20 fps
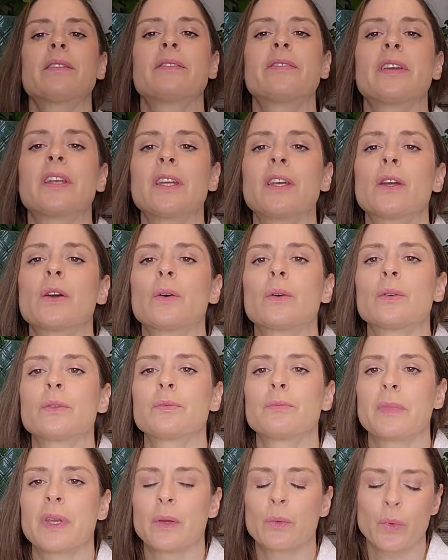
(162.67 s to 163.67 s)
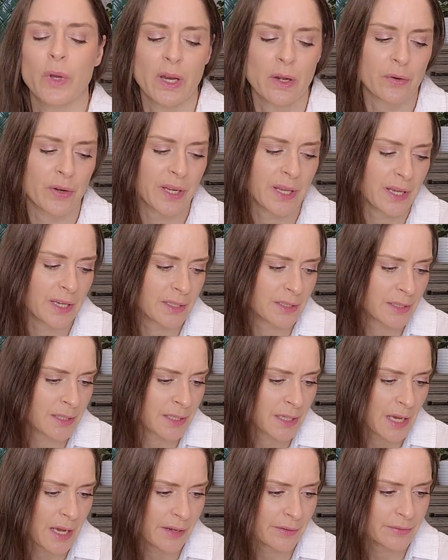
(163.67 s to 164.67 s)
a video of me wearing it
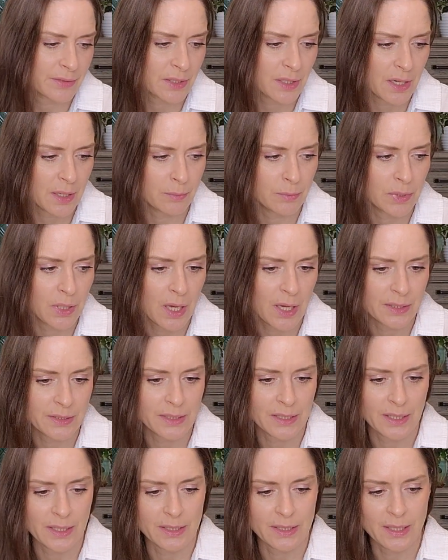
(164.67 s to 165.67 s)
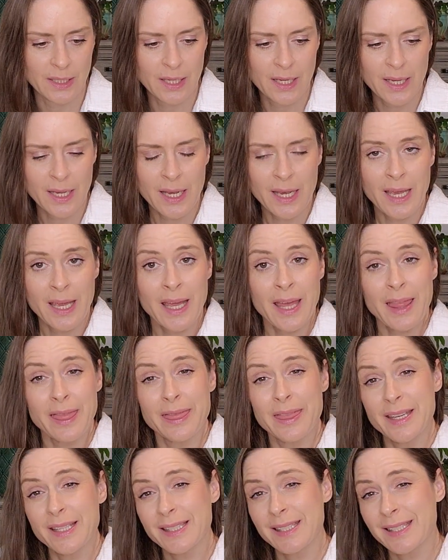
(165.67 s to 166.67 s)
after I blocked it.
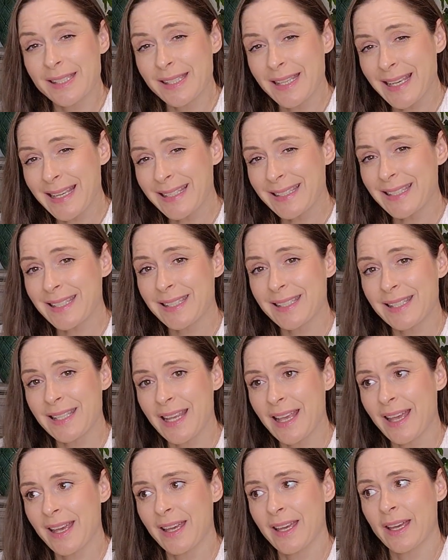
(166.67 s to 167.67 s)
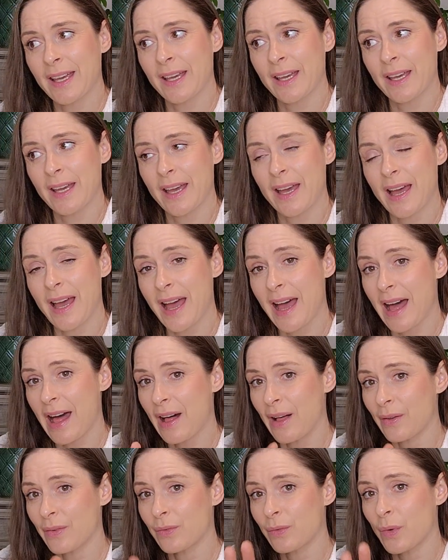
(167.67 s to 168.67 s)
This is
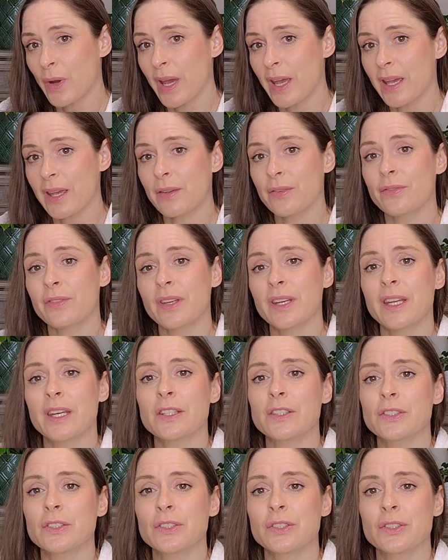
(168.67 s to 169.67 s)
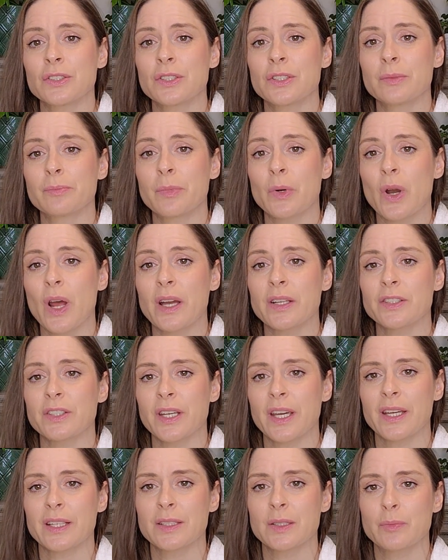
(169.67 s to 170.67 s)
halfway finished
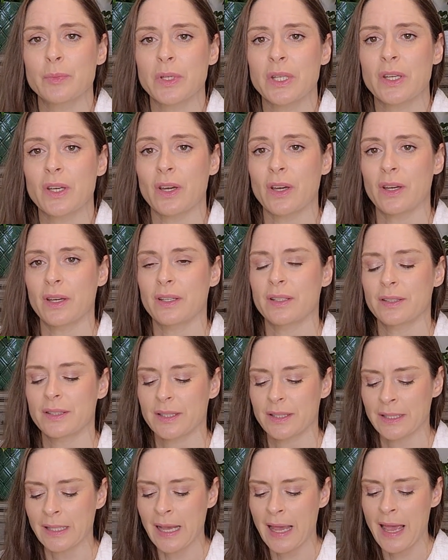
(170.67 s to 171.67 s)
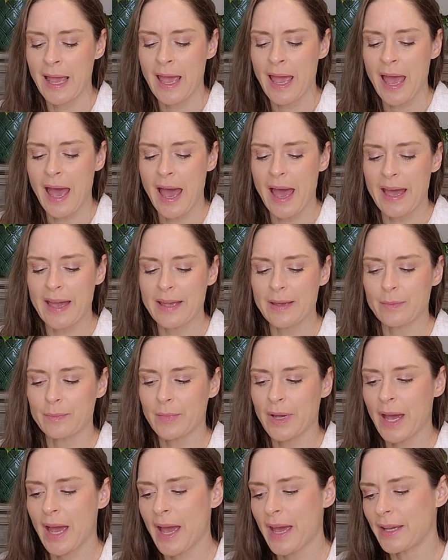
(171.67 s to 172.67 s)
project because I am
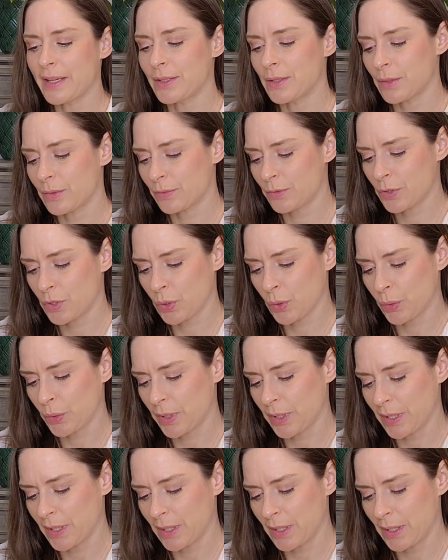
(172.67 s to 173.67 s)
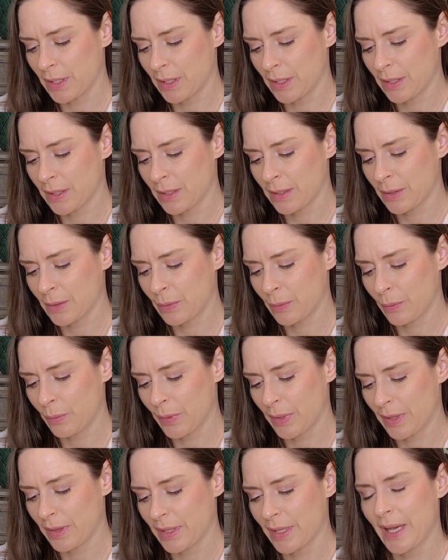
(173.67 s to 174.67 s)
kind of toying
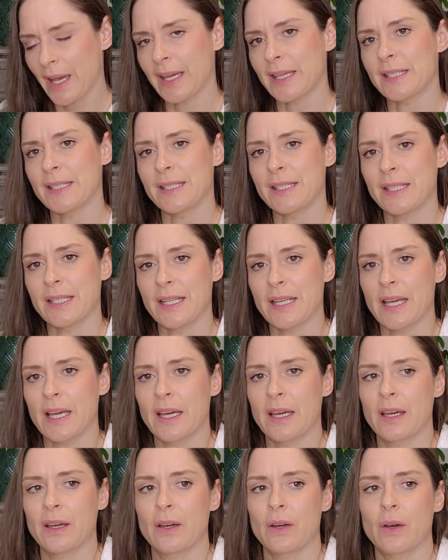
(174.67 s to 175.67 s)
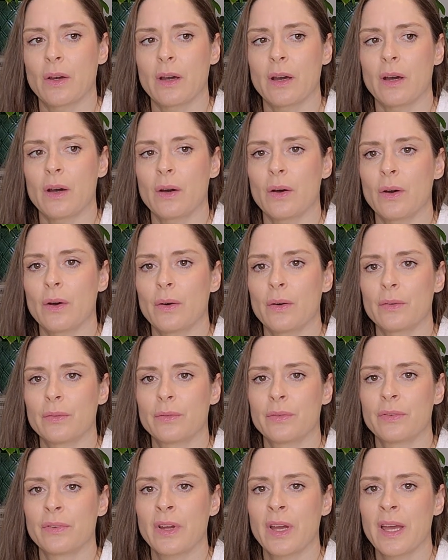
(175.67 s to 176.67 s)
with the idea of
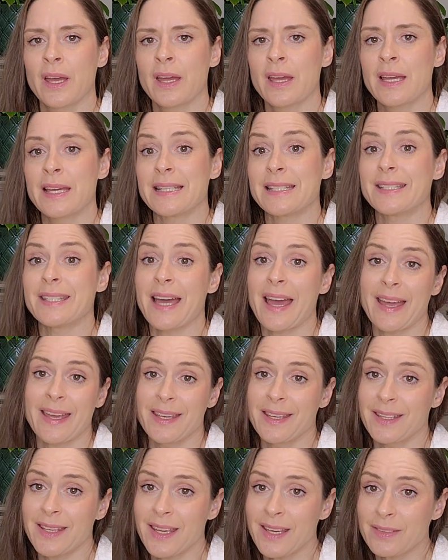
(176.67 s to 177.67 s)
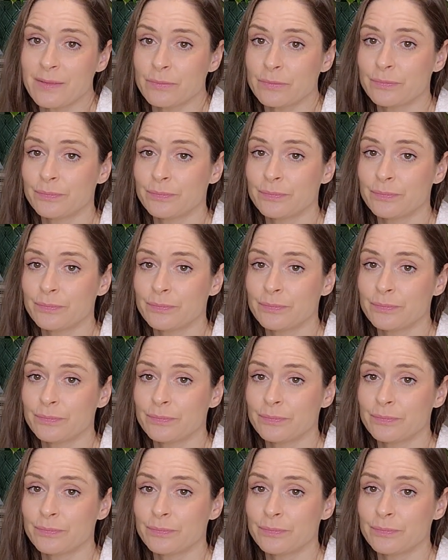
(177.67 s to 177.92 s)
dyeing it,